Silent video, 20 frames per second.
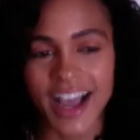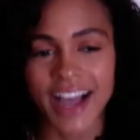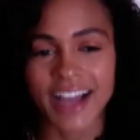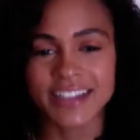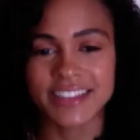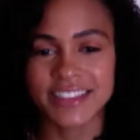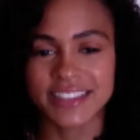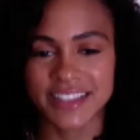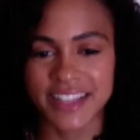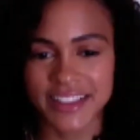I
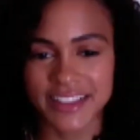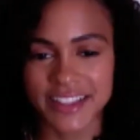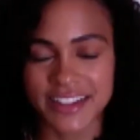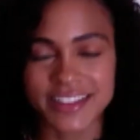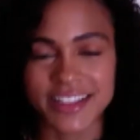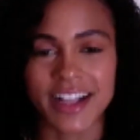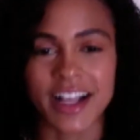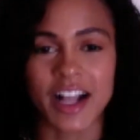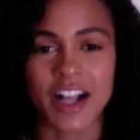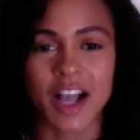just think there's
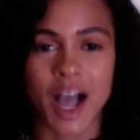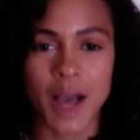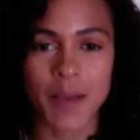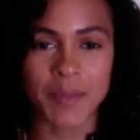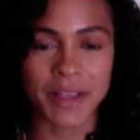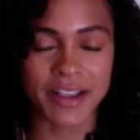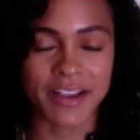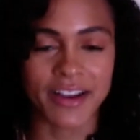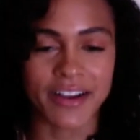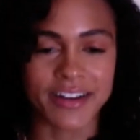like a
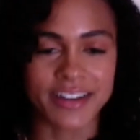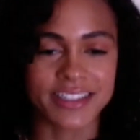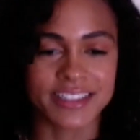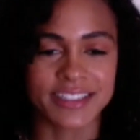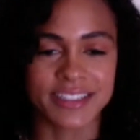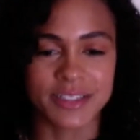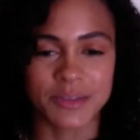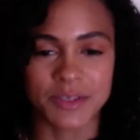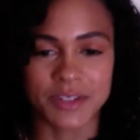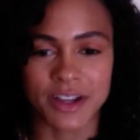common
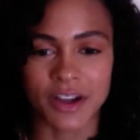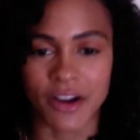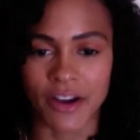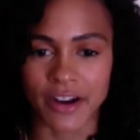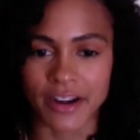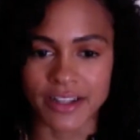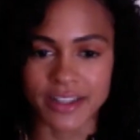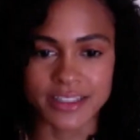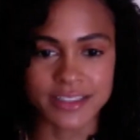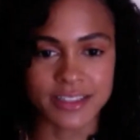courtesy with
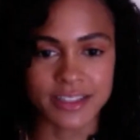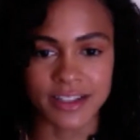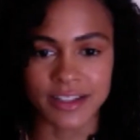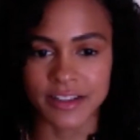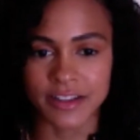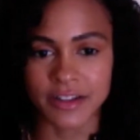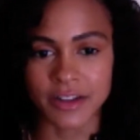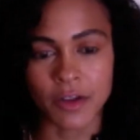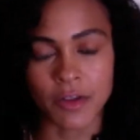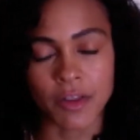artists. And, you
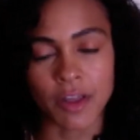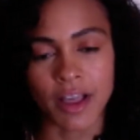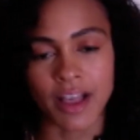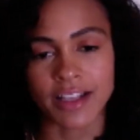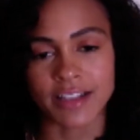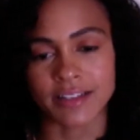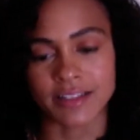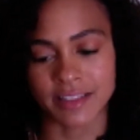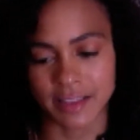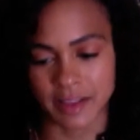know,
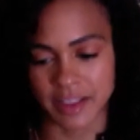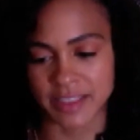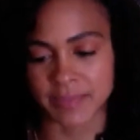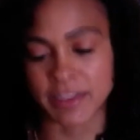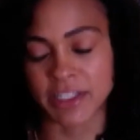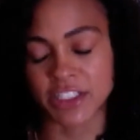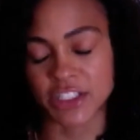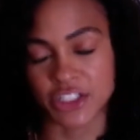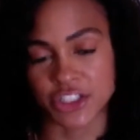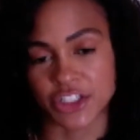as
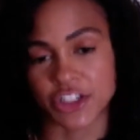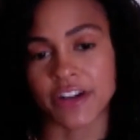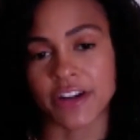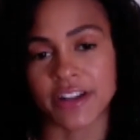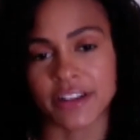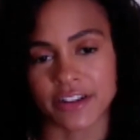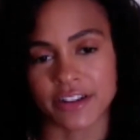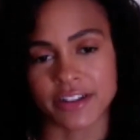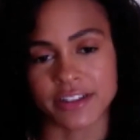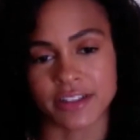much as you're in
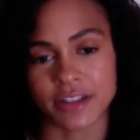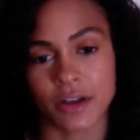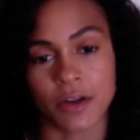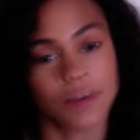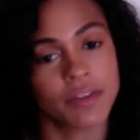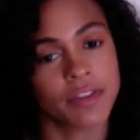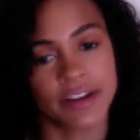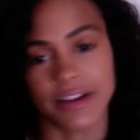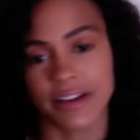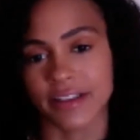your zone,
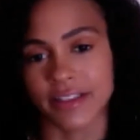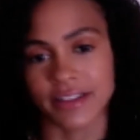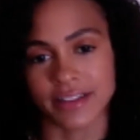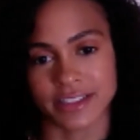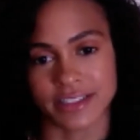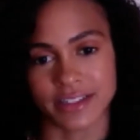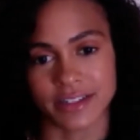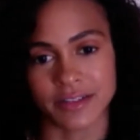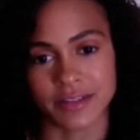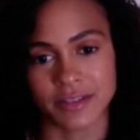they're in their
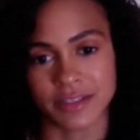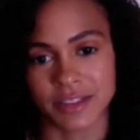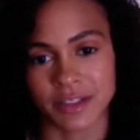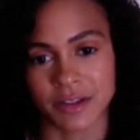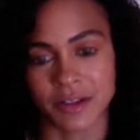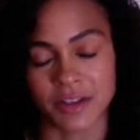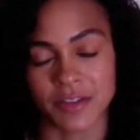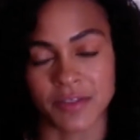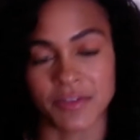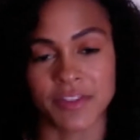zone. So
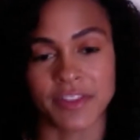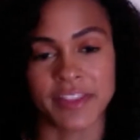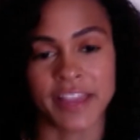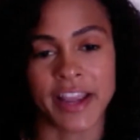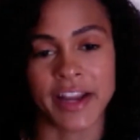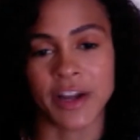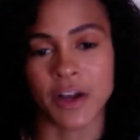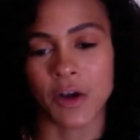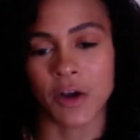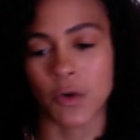if they
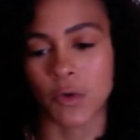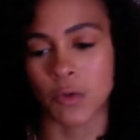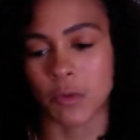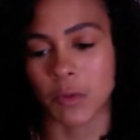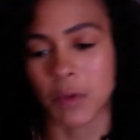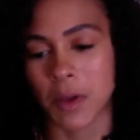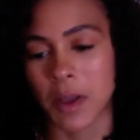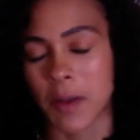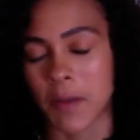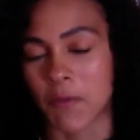don't
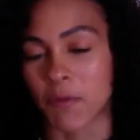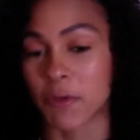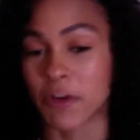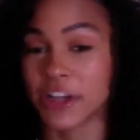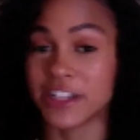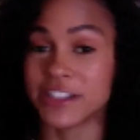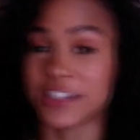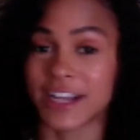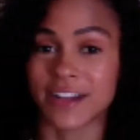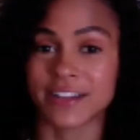
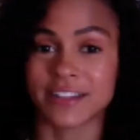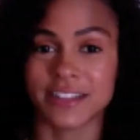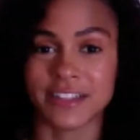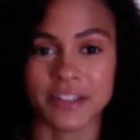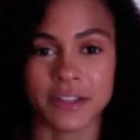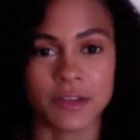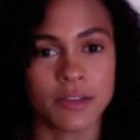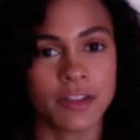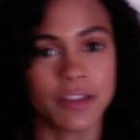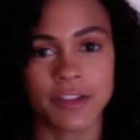reach out to
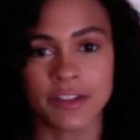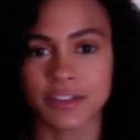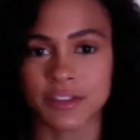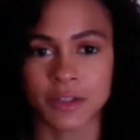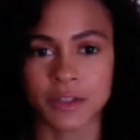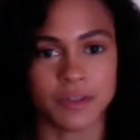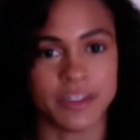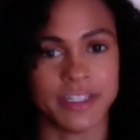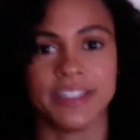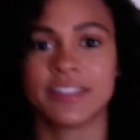you, then there's no
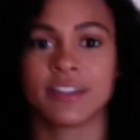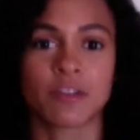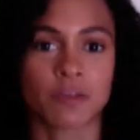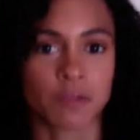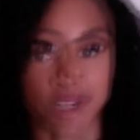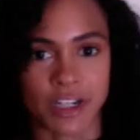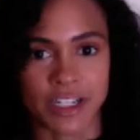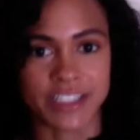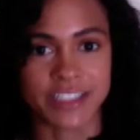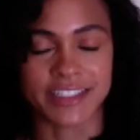need to
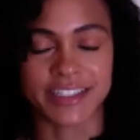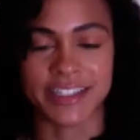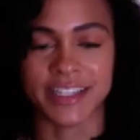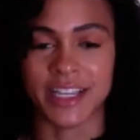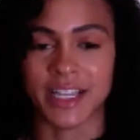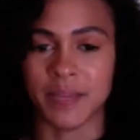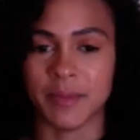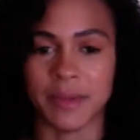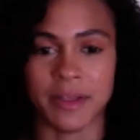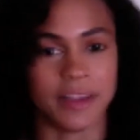rush
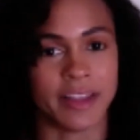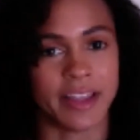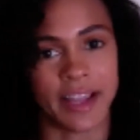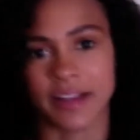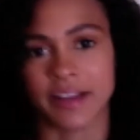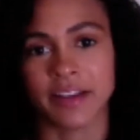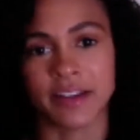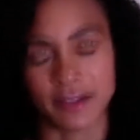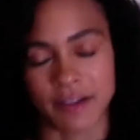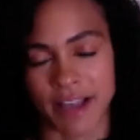them and, like,
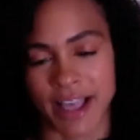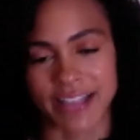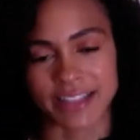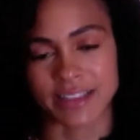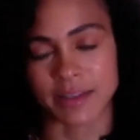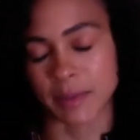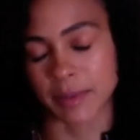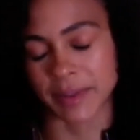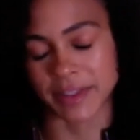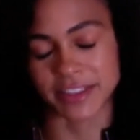you know, ask
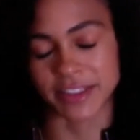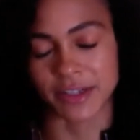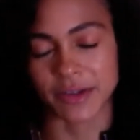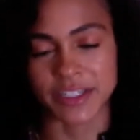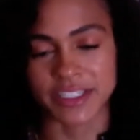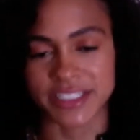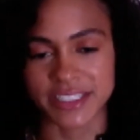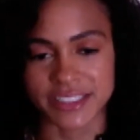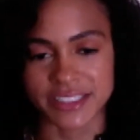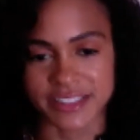them a bunch of
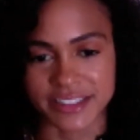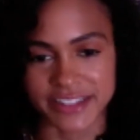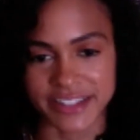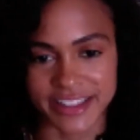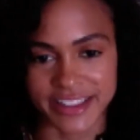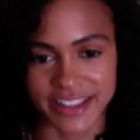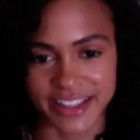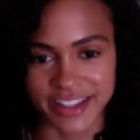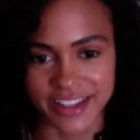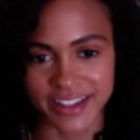questions or
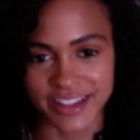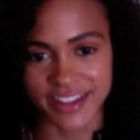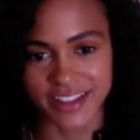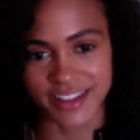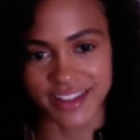anything.